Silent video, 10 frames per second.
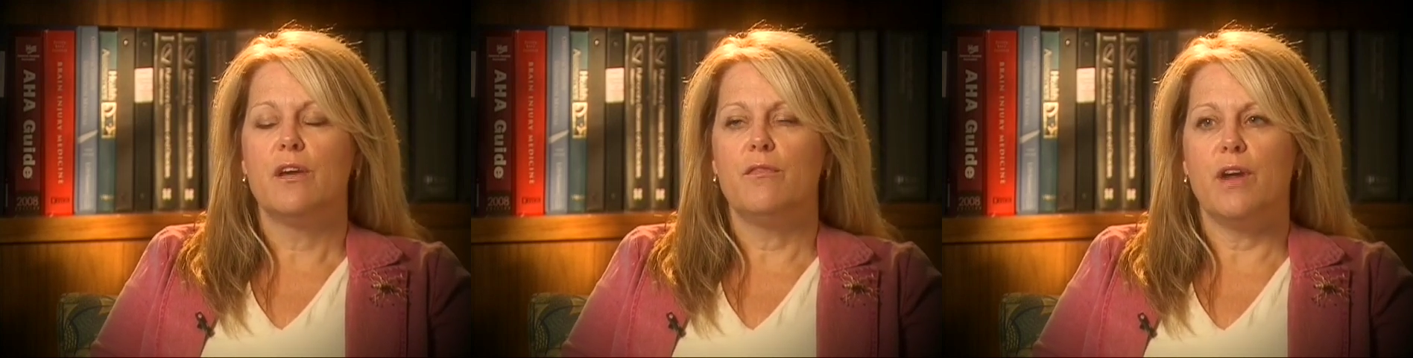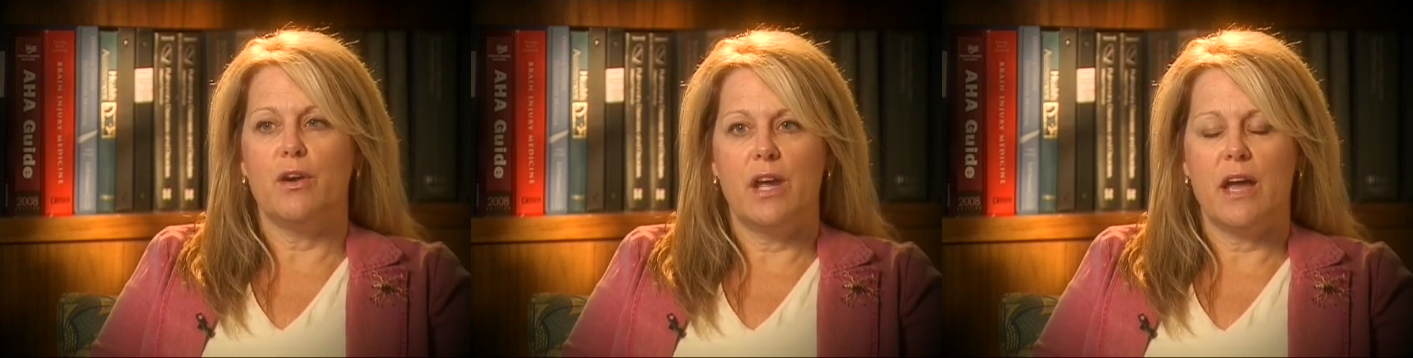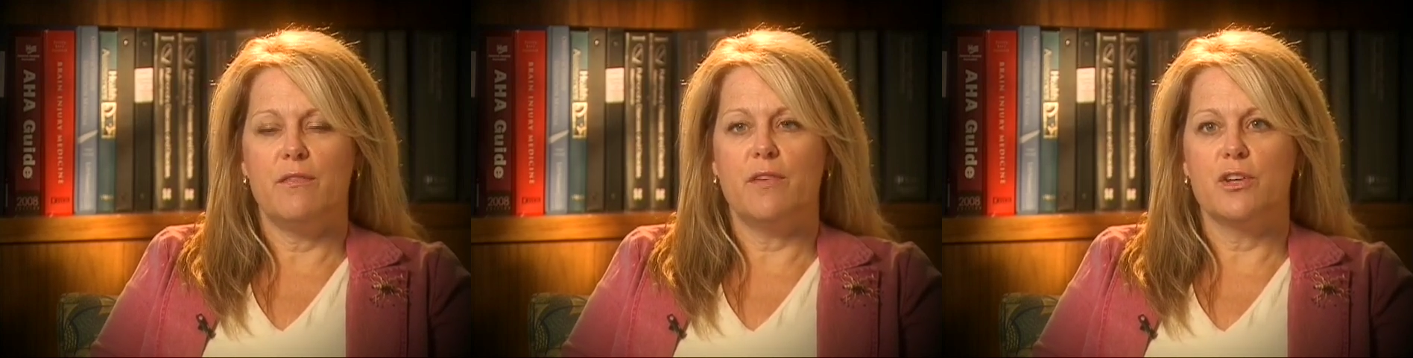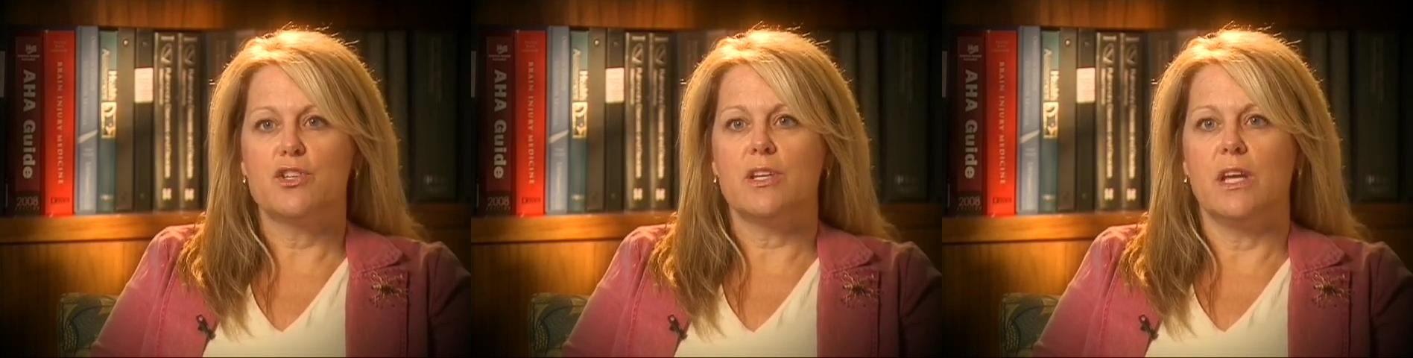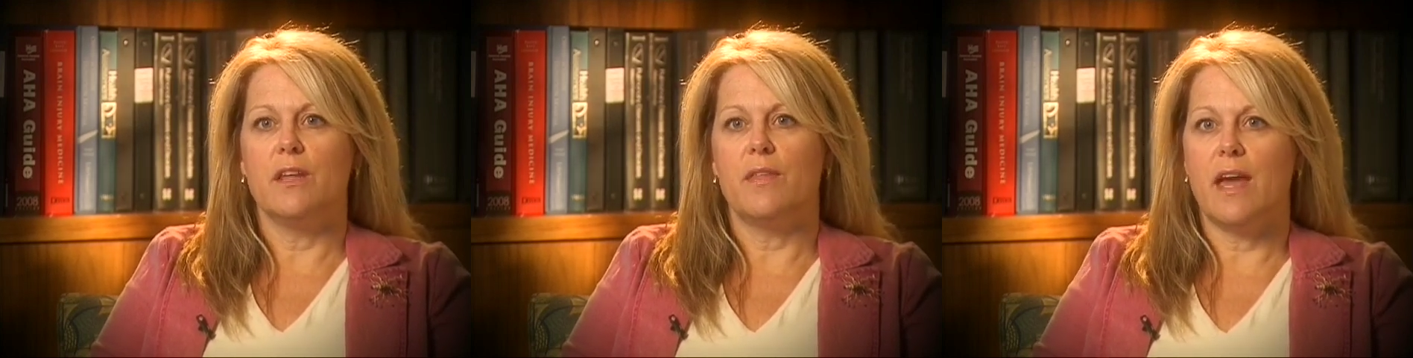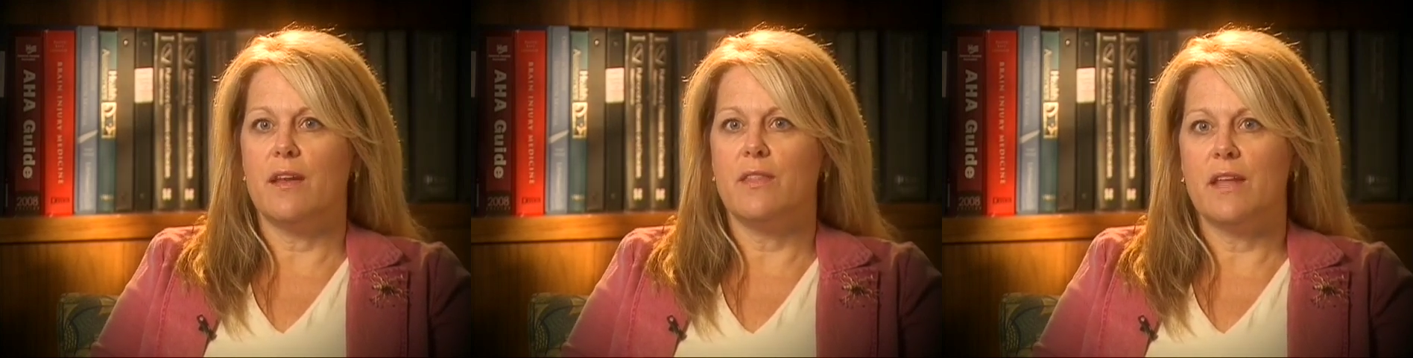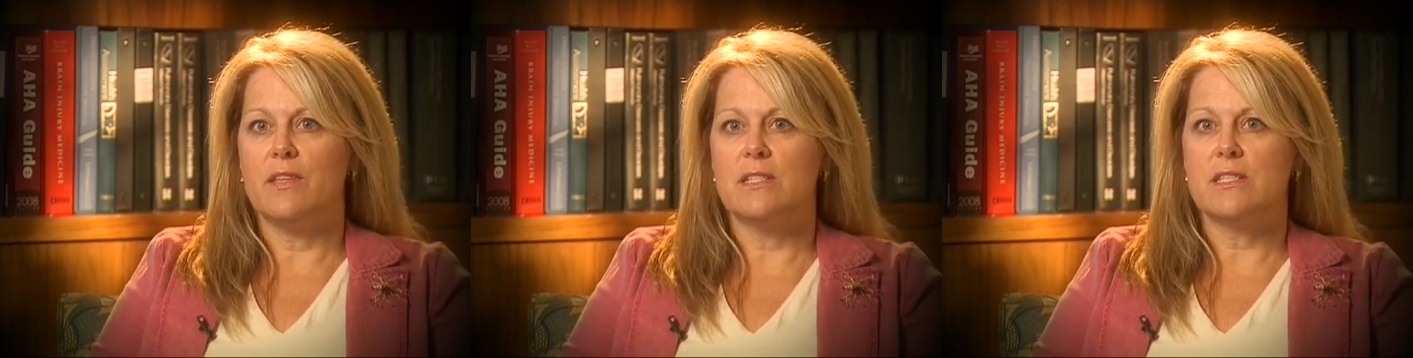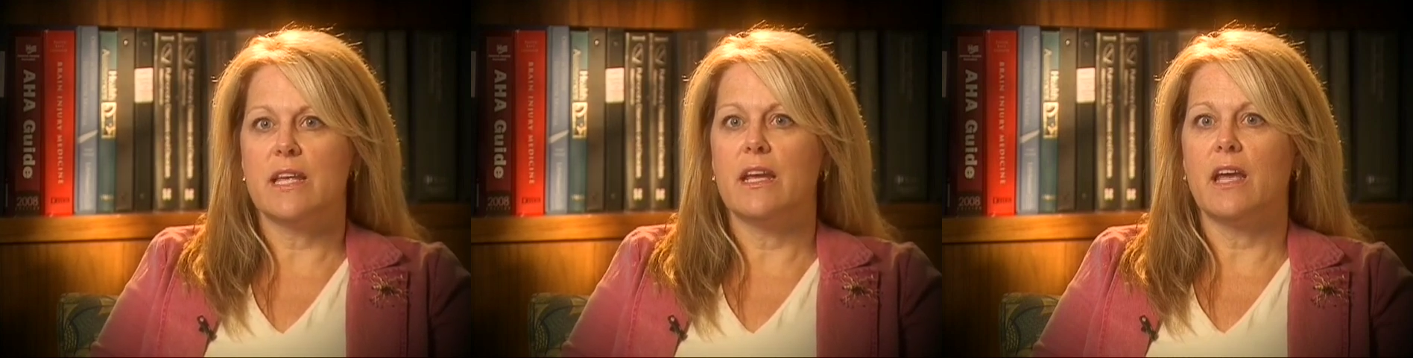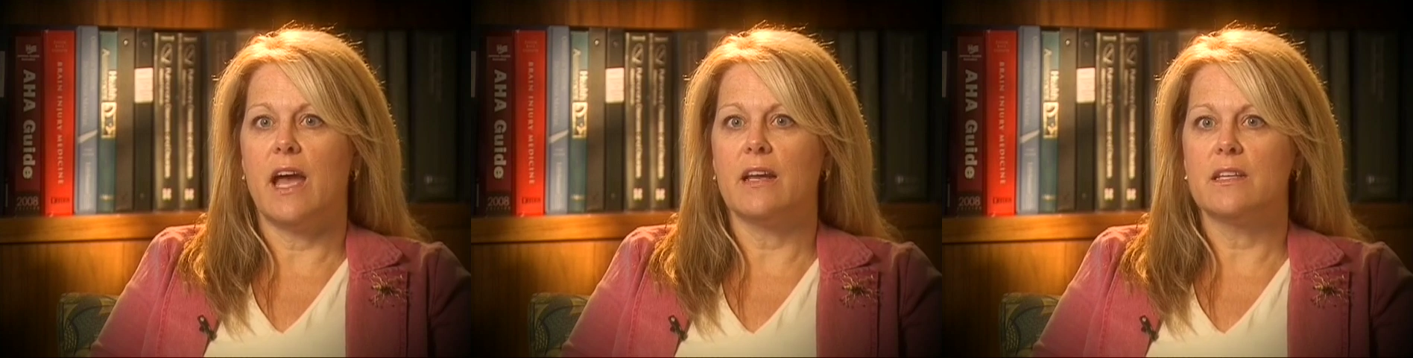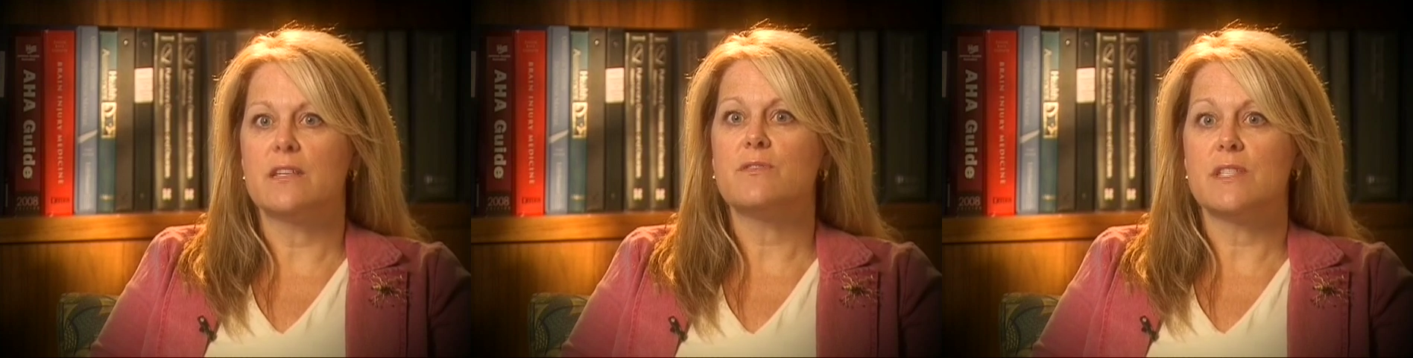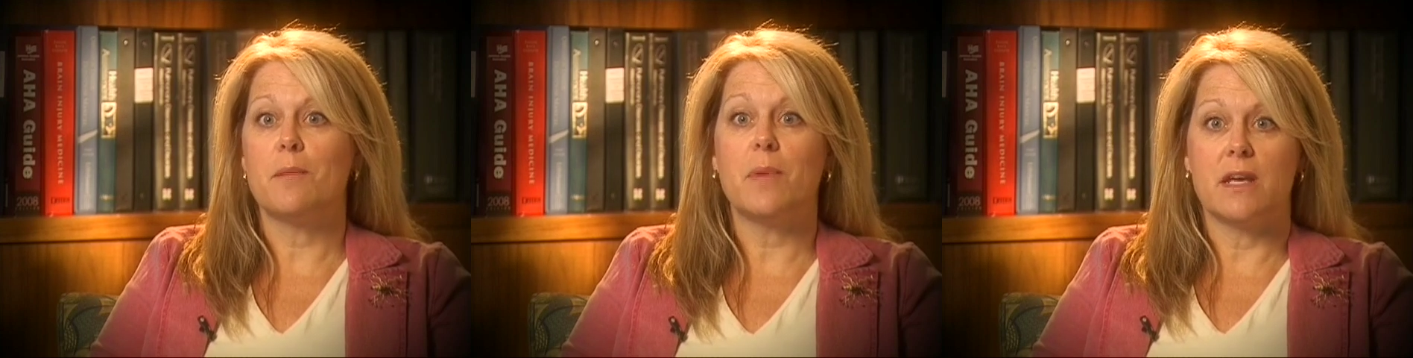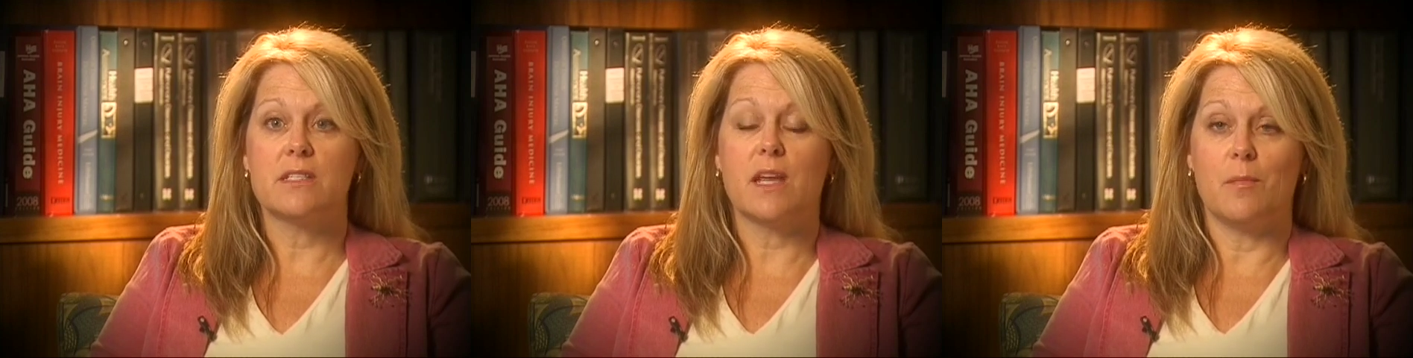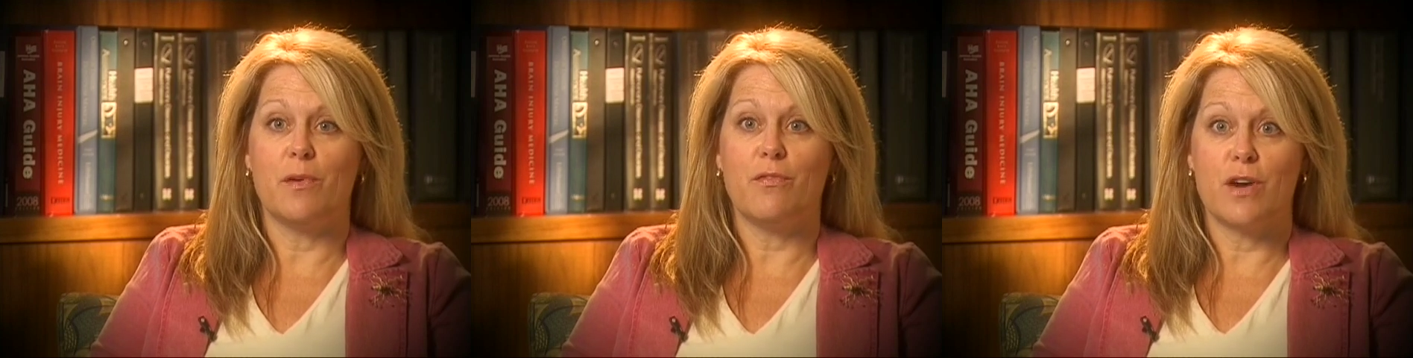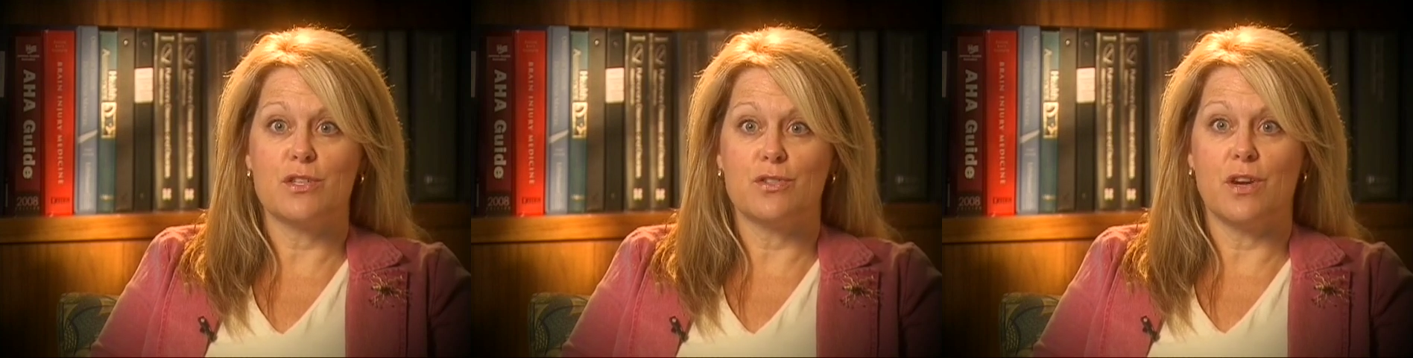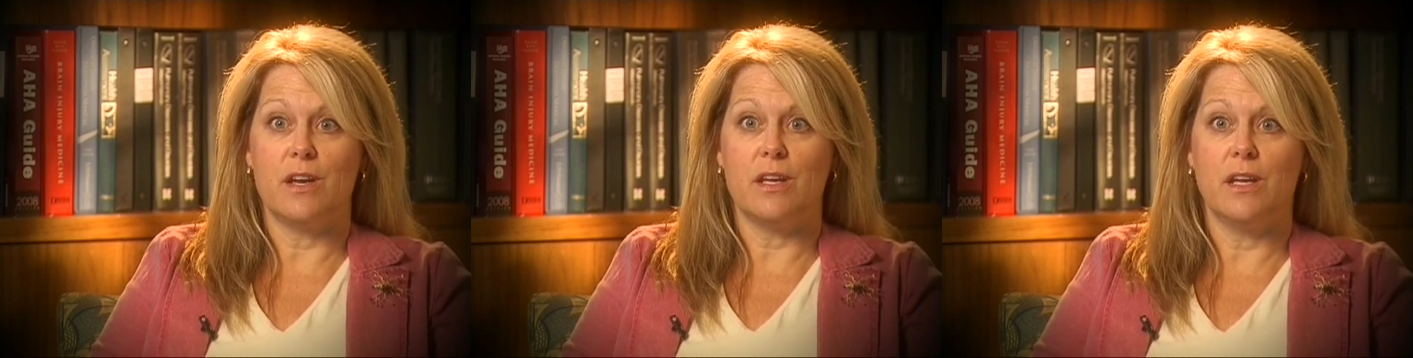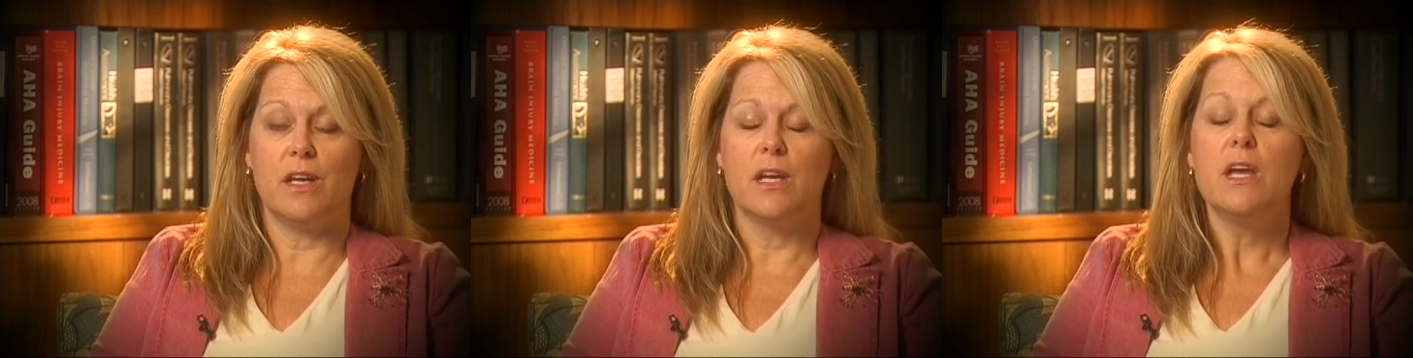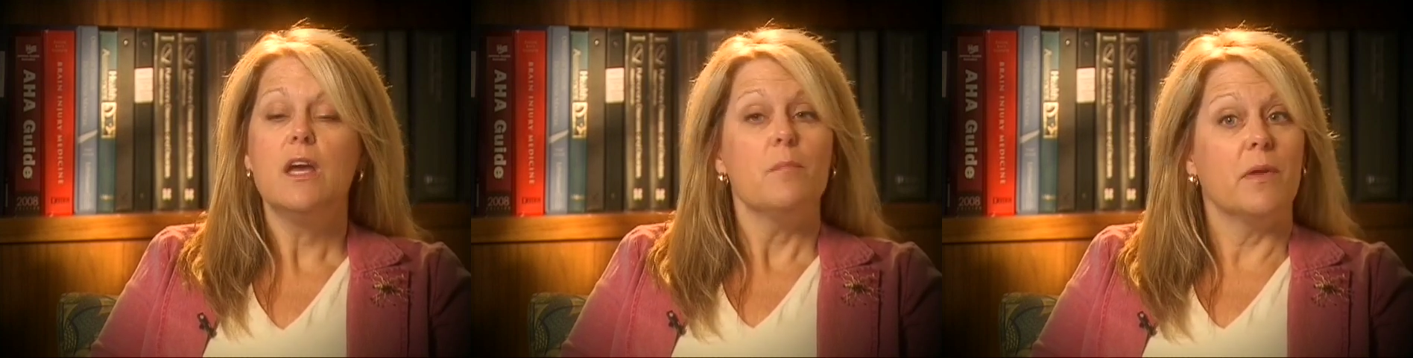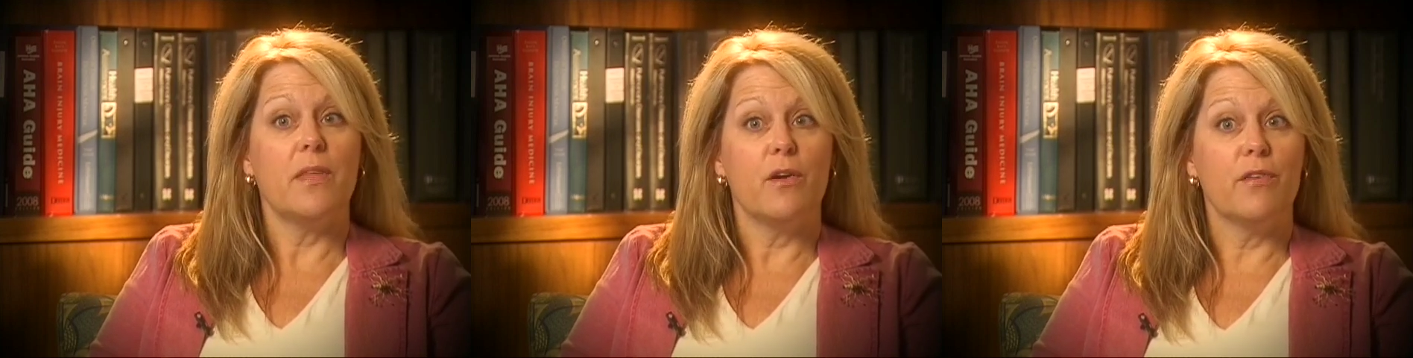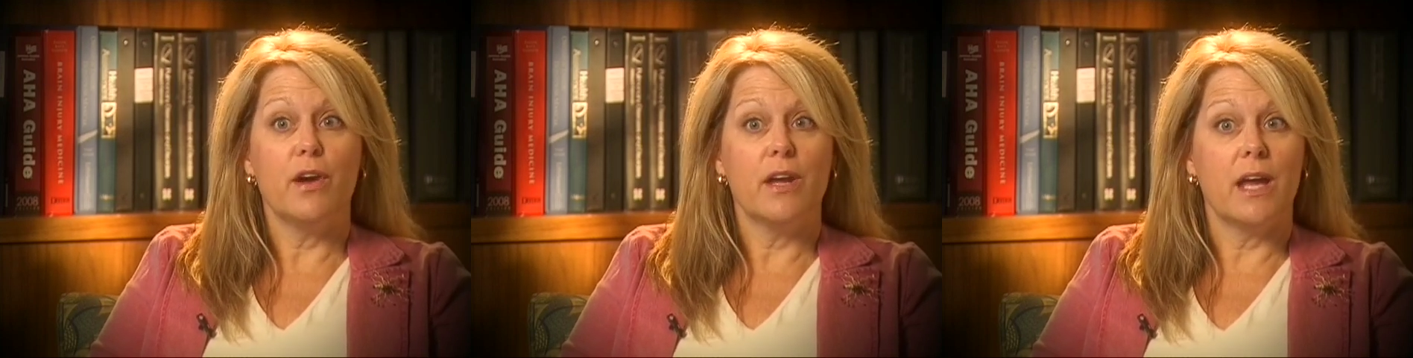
very high functioning, that these slight cognitive setbacks can be frustrating, but they're very